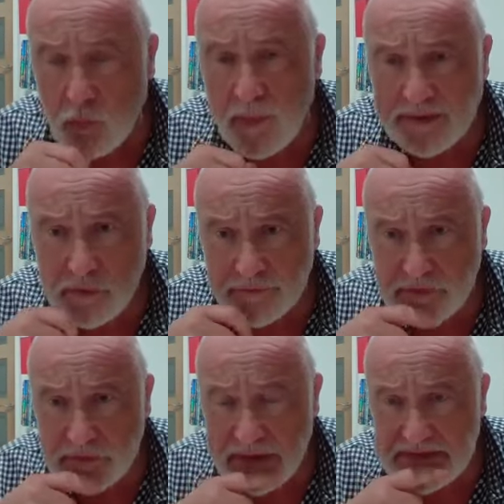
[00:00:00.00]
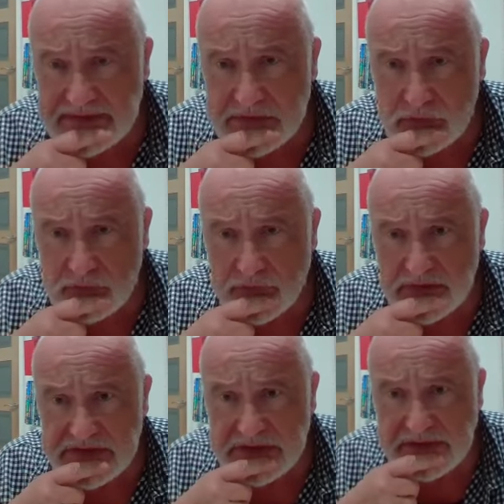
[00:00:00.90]
went off to Glasgow
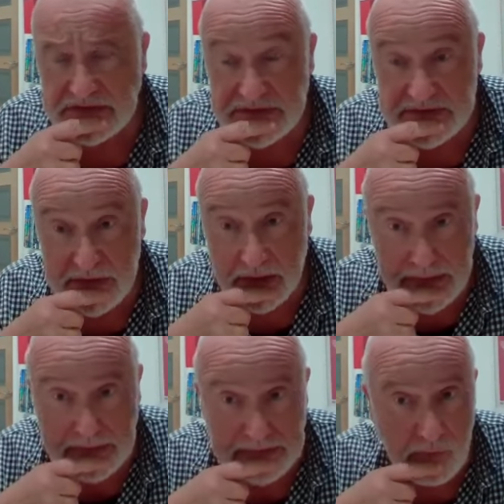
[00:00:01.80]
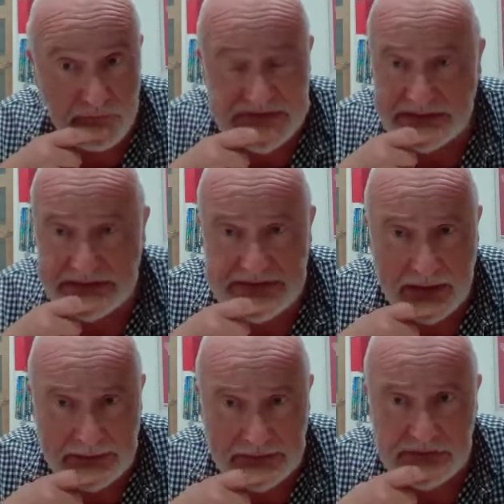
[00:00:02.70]
University to study, and obviously a
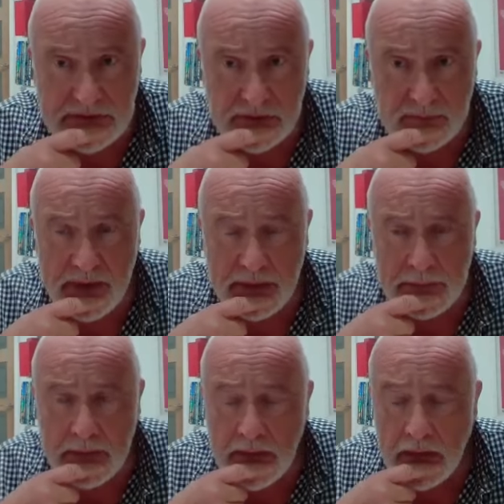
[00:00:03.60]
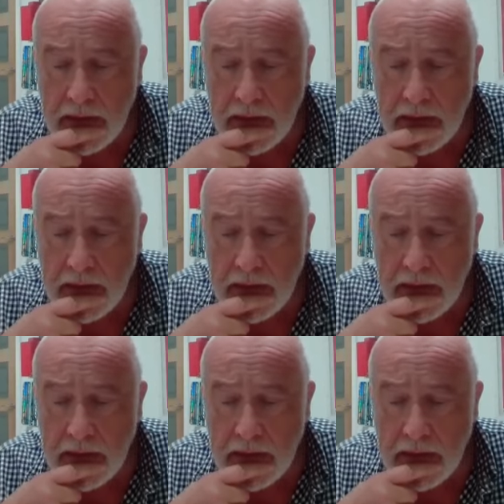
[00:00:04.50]
talented young man,